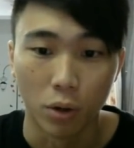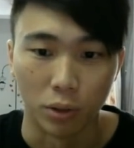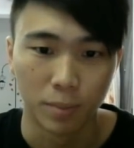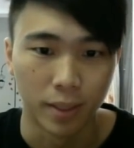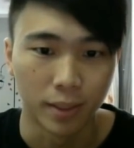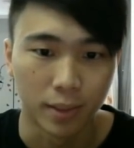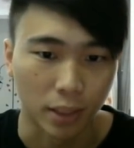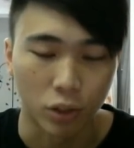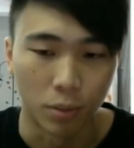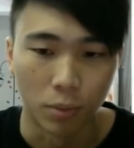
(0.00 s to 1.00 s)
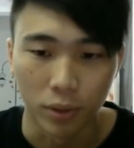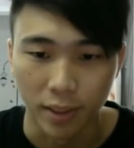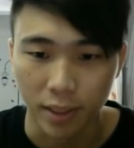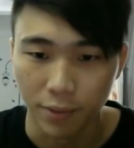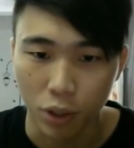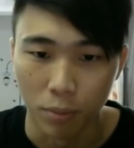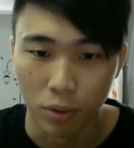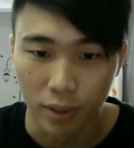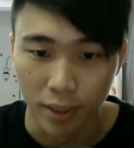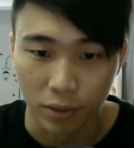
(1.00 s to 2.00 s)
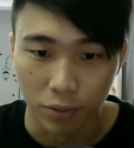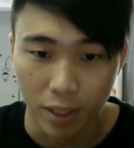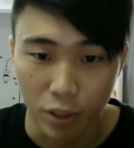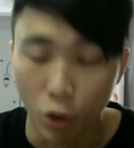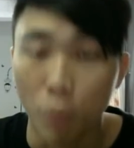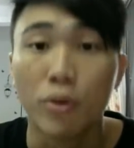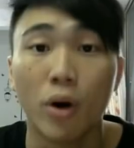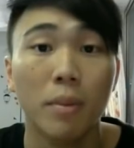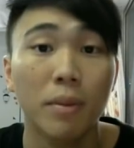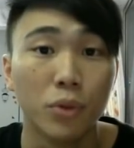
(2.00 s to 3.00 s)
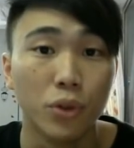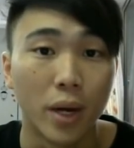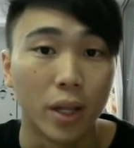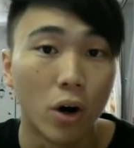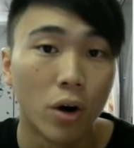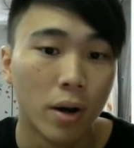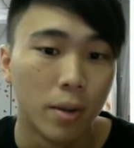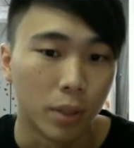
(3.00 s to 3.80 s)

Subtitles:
oh, spinning 6 combos and 7 combos is really no problem to you at all,